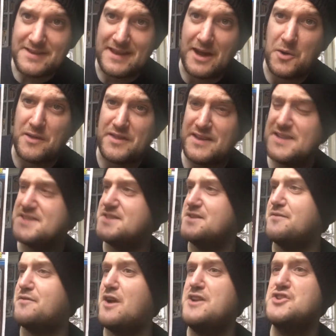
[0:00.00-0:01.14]
Now, I think this is a
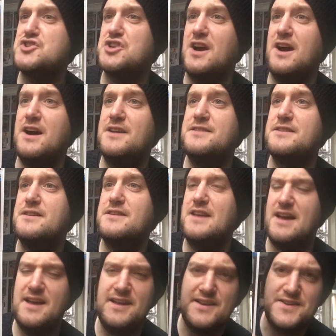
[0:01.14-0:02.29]
French card.
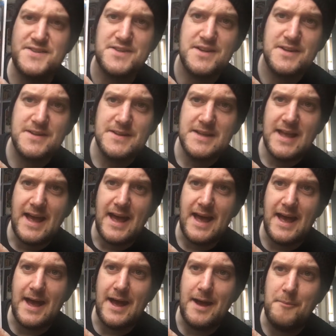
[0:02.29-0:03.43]
Yeah, it is.
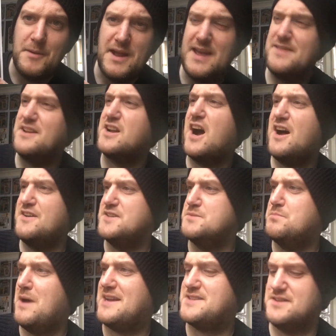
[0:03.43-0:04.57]
The card is
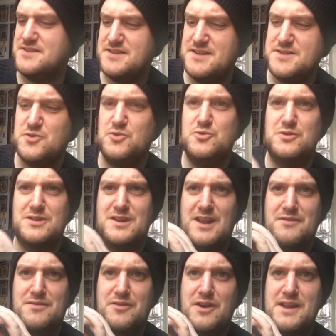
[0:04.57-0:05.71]
battered. It's all kind
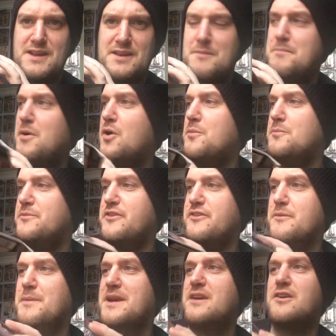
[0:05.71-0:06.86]
of frayed at the bottoms. There's
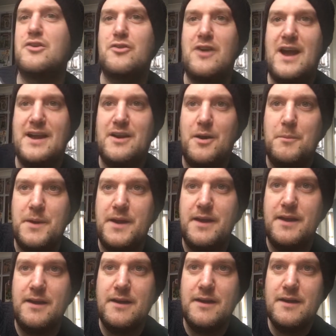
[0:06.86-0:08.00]
a big crack up
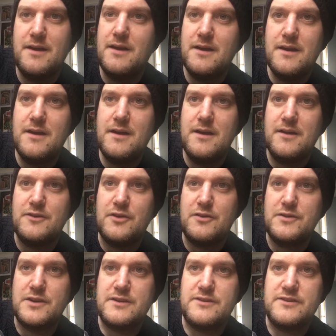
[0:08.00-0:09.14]
here. Don't know
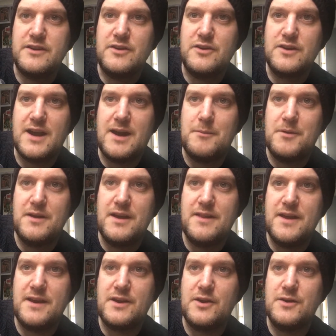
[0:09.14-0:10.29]
if you can see it on camera. Yeah,
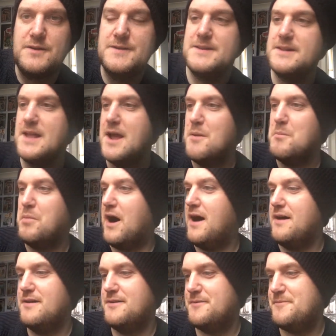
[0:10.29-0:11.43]
there you go. But